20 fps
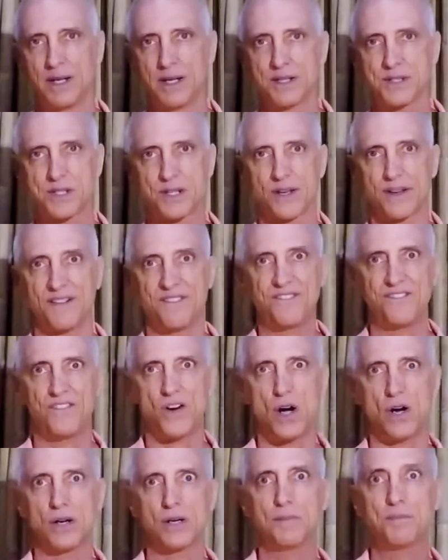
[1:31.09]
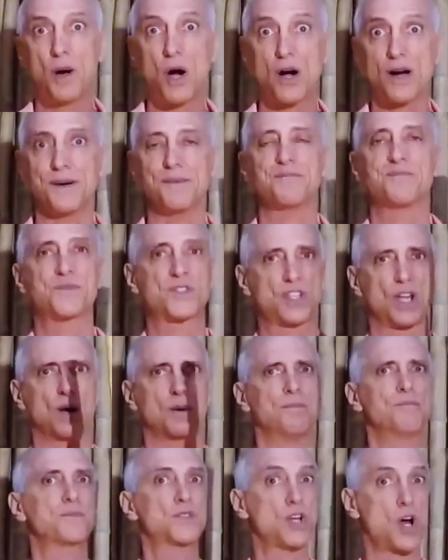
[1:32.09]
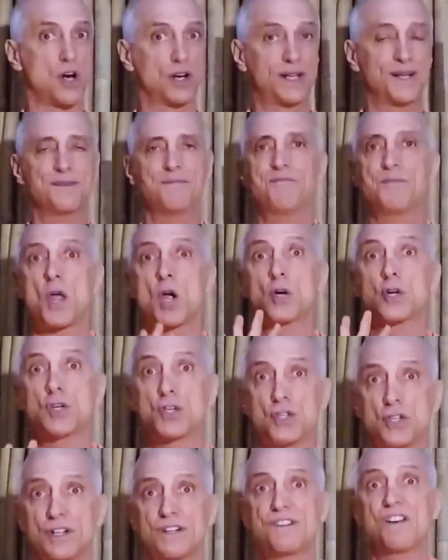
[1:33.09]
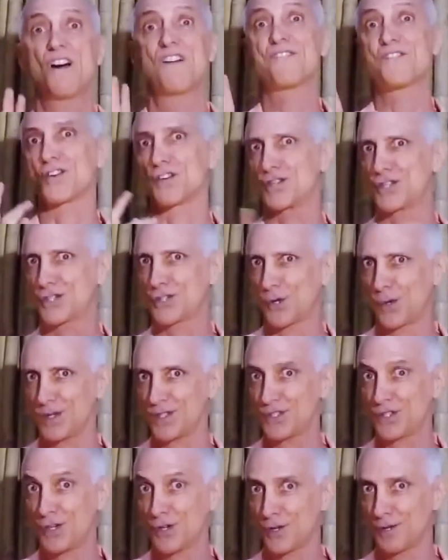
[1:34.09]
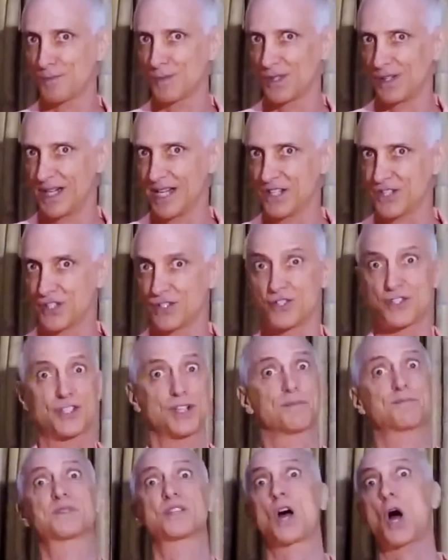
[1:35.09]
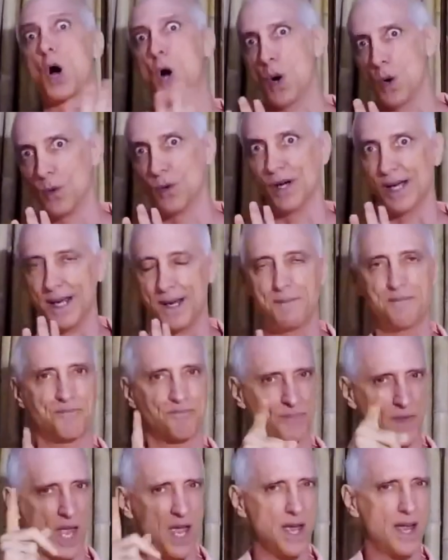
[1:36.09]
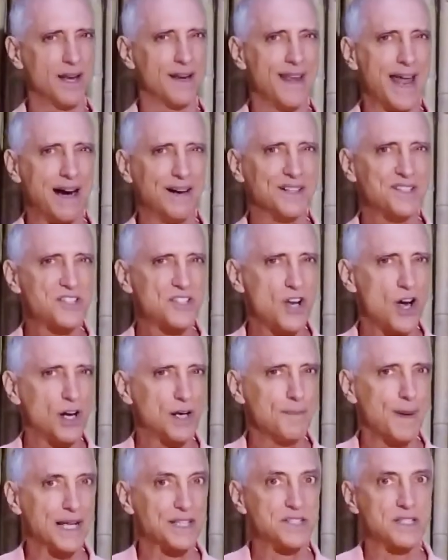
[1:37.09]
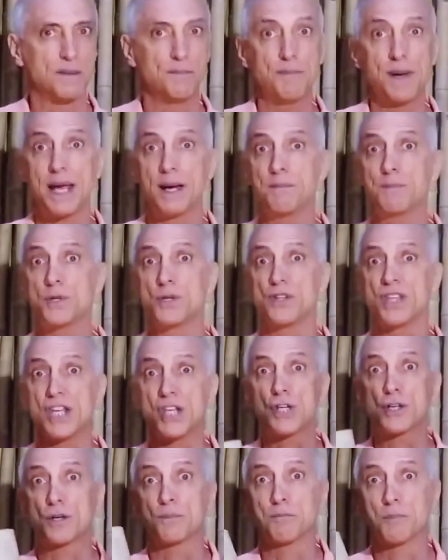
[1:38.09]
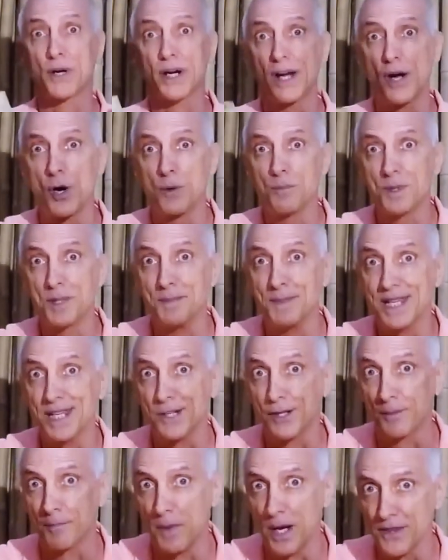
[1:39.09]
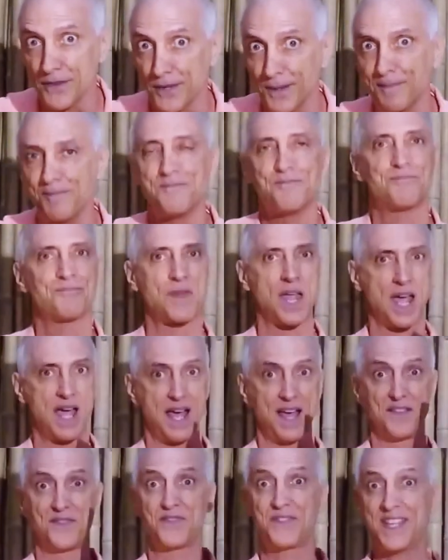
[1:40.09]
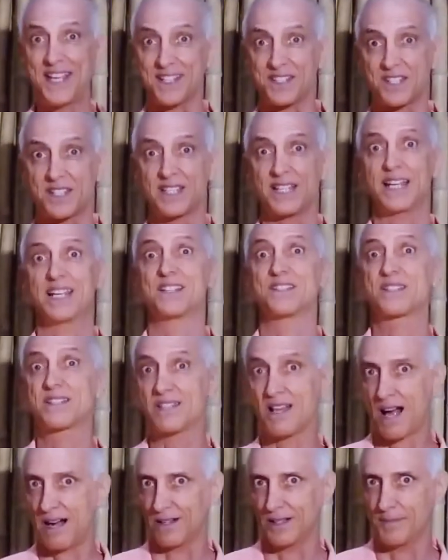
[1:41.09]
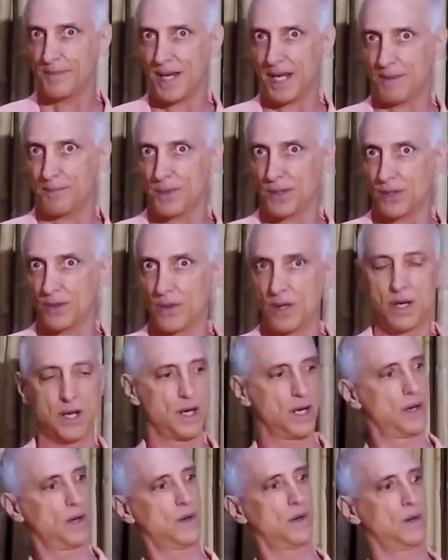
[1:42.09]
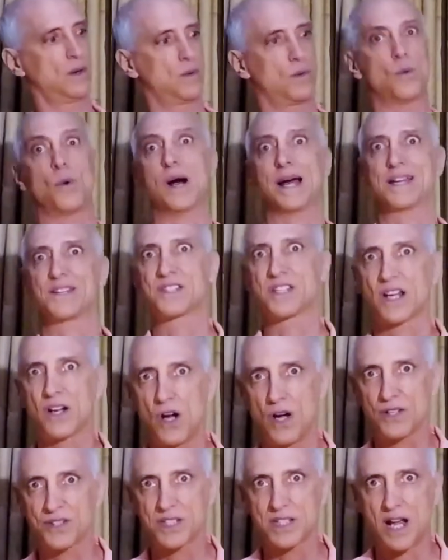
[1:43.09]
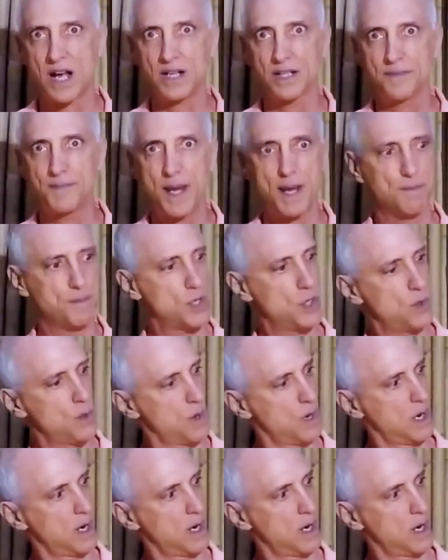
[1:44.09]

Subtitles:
it's going to fall apart. So, Tonkin, good for short-term relationships only. Now let's talk about some bamboo that you could bring home to meet your mother. This is solid bamboo. Why is it called solid bamboo?